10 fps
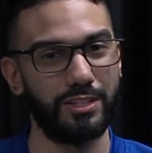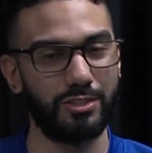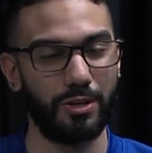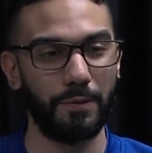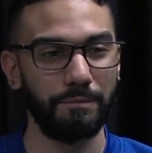
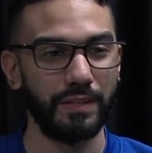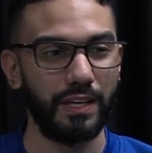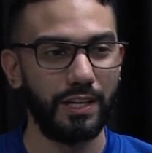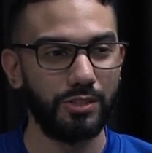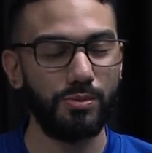So
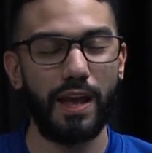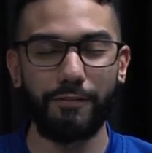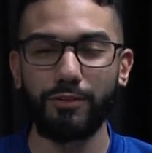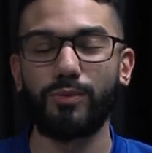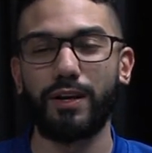to
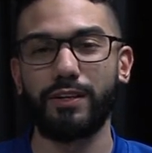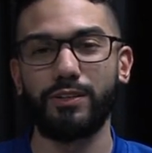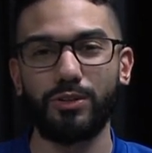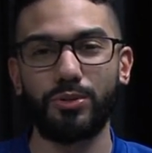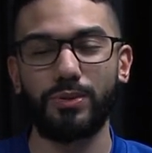everyone
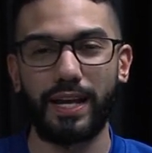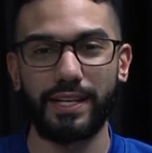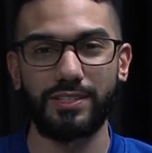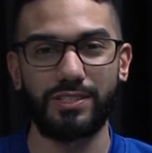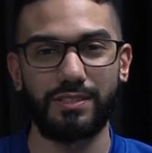who
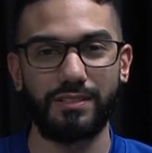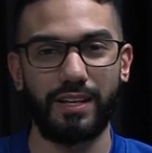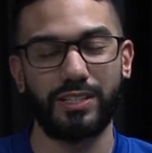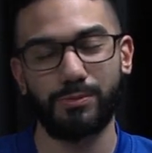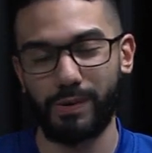has
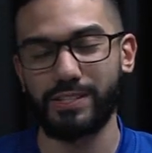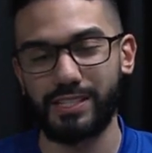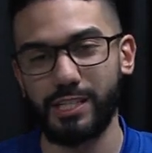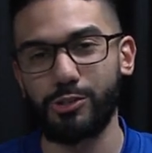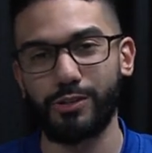
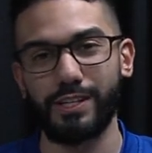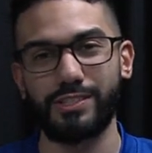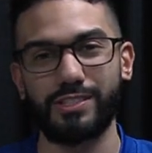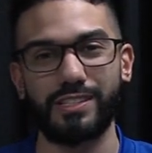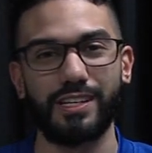expressed
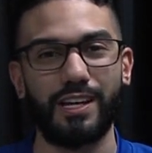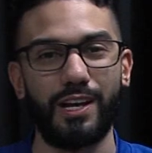interest,